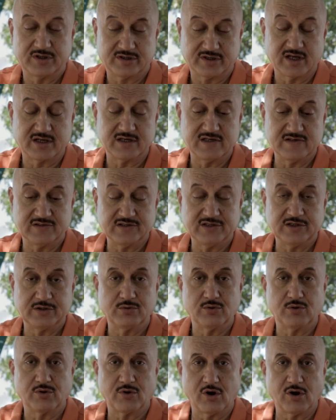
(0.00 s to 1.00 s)
it can
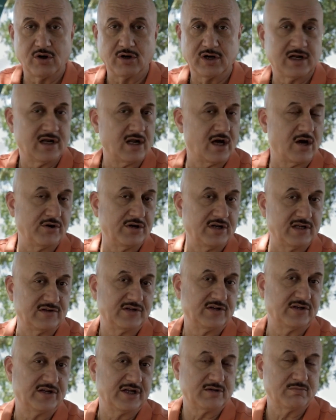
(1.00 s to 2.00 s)
easily go wrong and how it
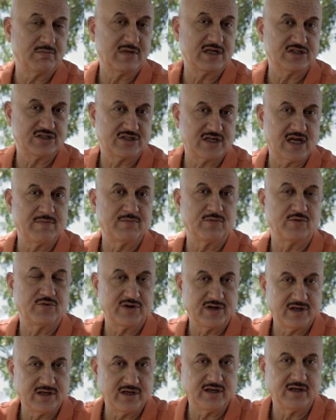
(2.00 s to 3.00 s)
doesn't take much time
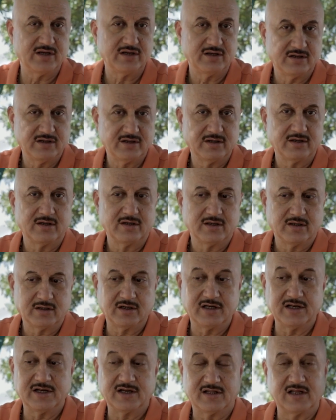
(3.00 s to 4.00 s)
to really
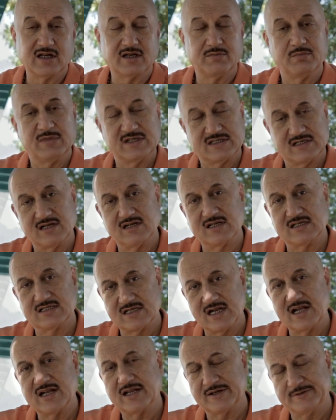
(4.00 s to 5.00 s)
clear that
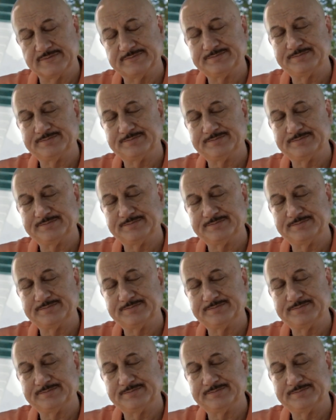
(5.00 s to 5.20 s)
misunderstanding.